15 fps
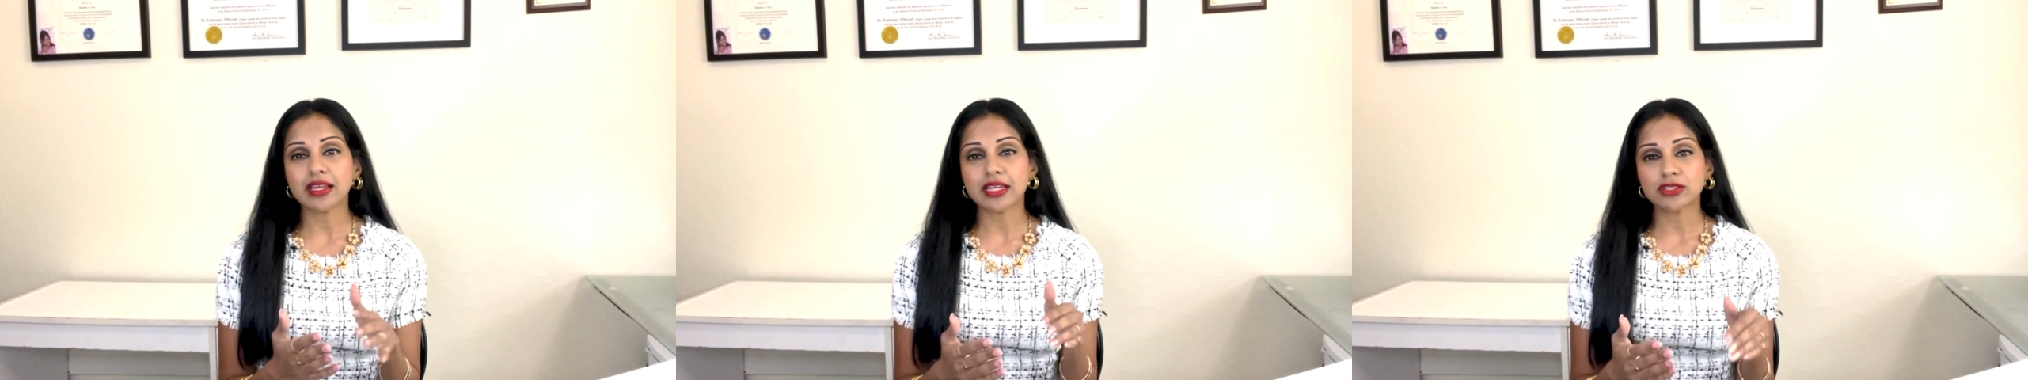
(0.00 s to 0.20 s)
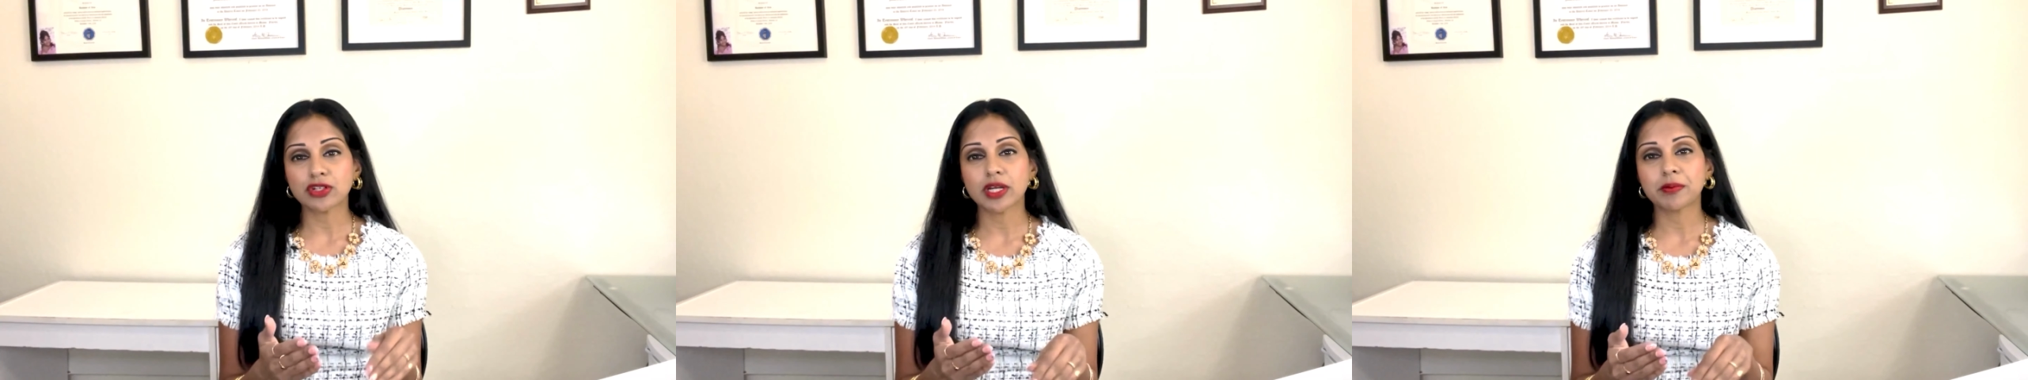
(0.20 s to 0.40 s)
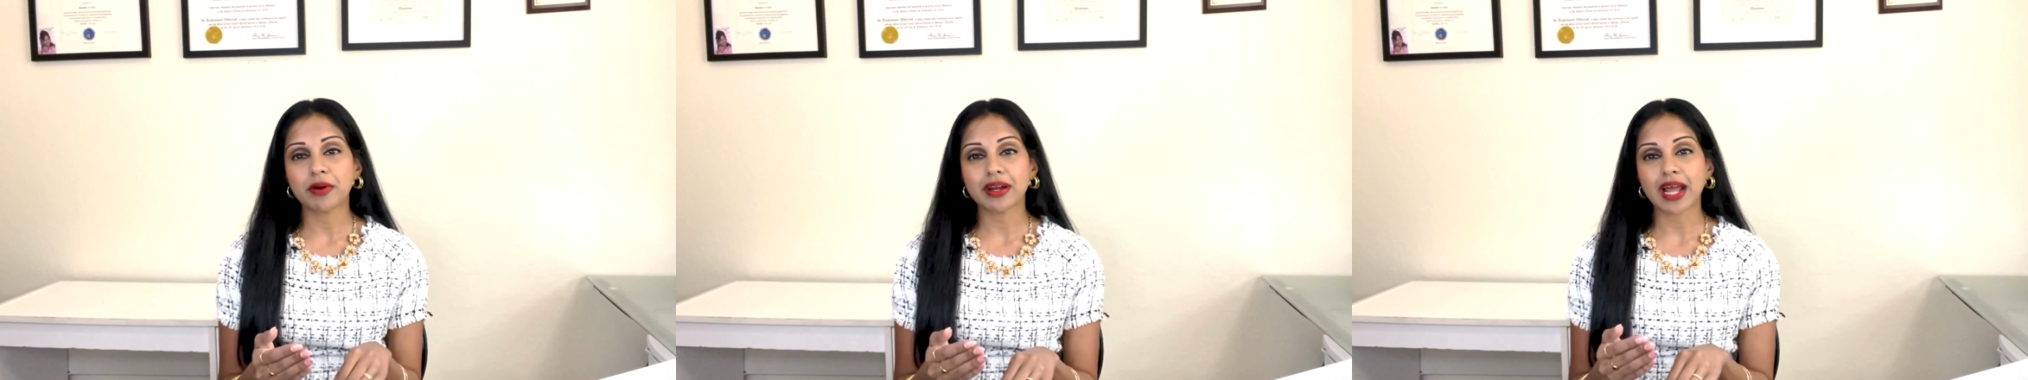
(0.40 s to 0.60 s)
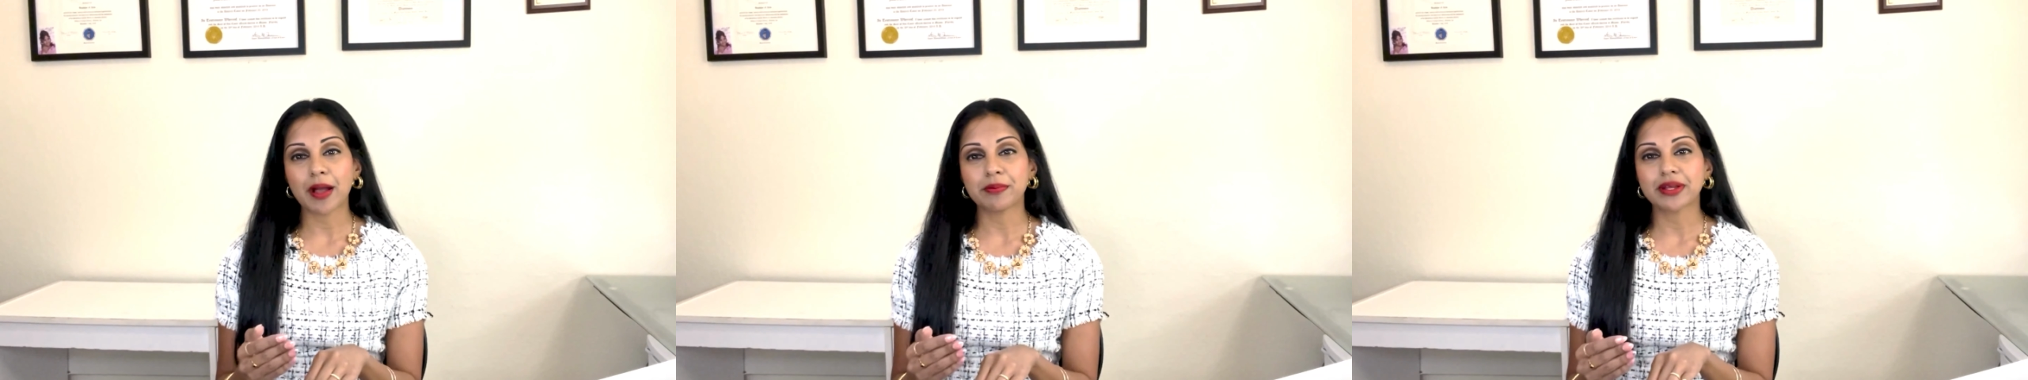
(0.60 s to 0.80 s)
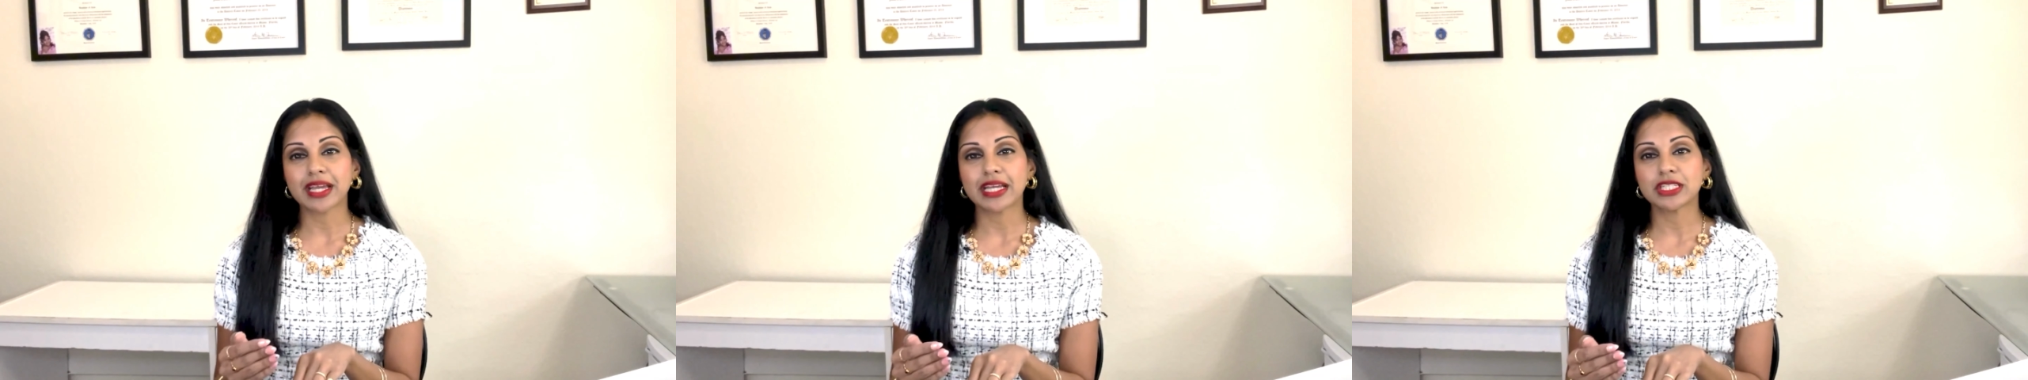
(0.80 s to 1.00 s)
a trademark
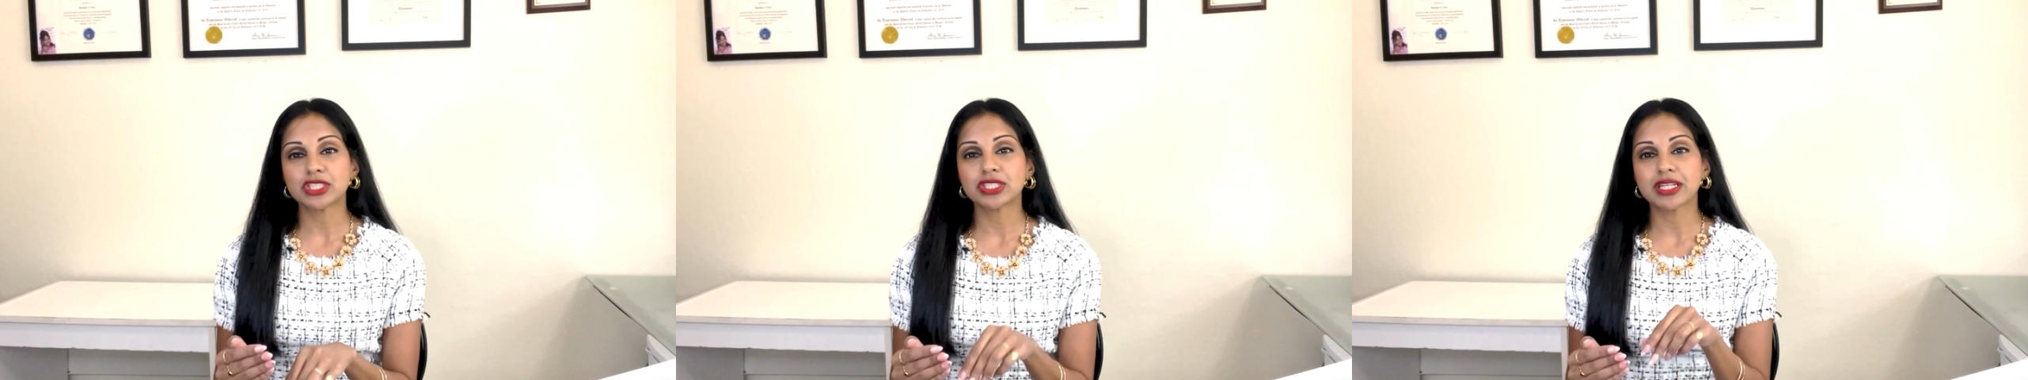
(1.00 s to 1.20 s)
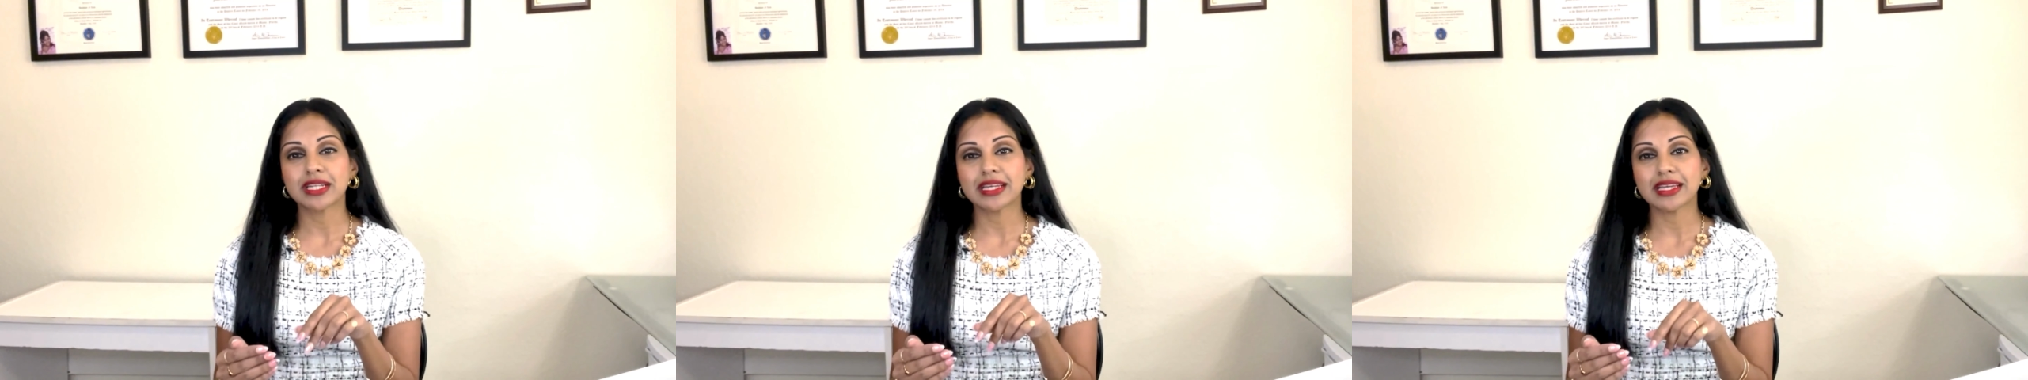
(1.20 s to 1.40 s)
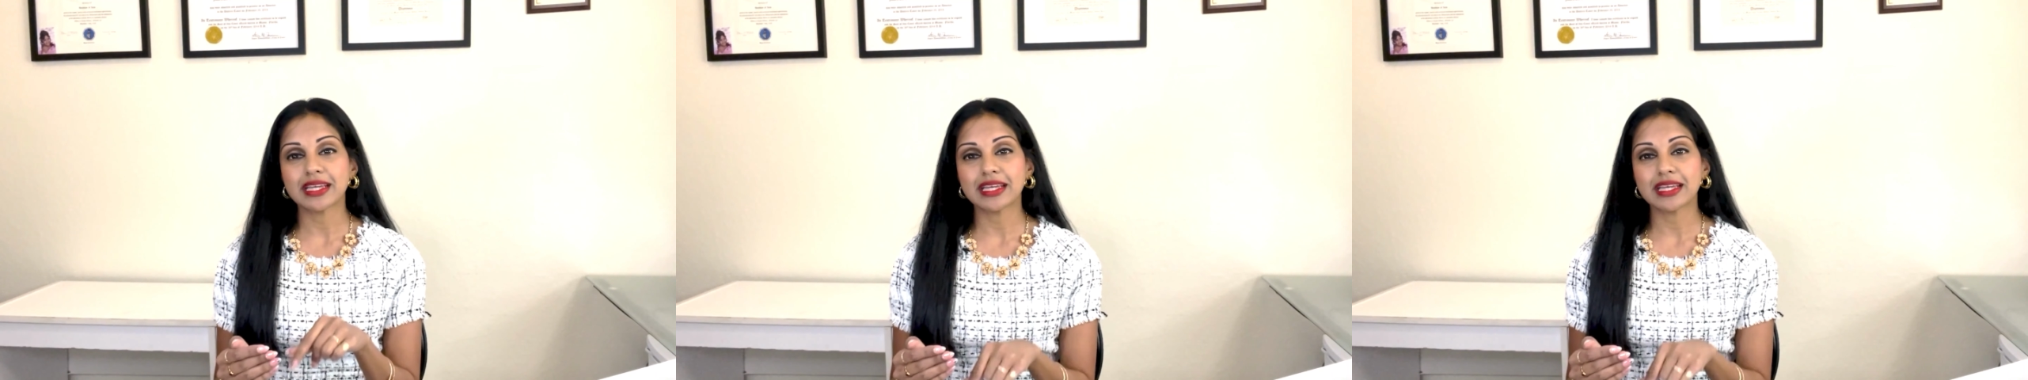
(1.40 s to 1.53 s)
application